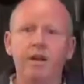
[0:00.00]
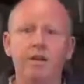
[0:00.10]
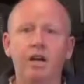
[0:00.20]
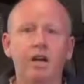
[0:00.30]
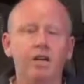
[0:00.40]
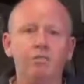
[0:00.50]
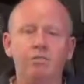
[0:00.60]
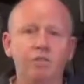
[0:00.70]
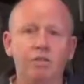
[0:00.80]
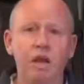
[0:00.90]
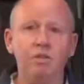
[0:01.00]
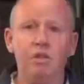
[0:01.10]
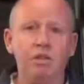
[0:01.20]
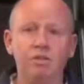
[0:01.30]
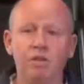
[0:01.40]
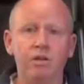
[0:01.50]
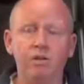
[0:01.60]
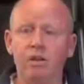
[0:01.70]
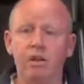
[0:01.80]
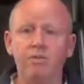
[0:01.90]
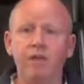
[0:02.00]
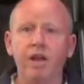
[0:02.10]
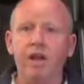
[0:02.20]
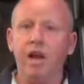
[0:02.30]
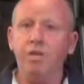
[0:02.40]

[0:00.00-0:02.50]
okay, day 1 turned on.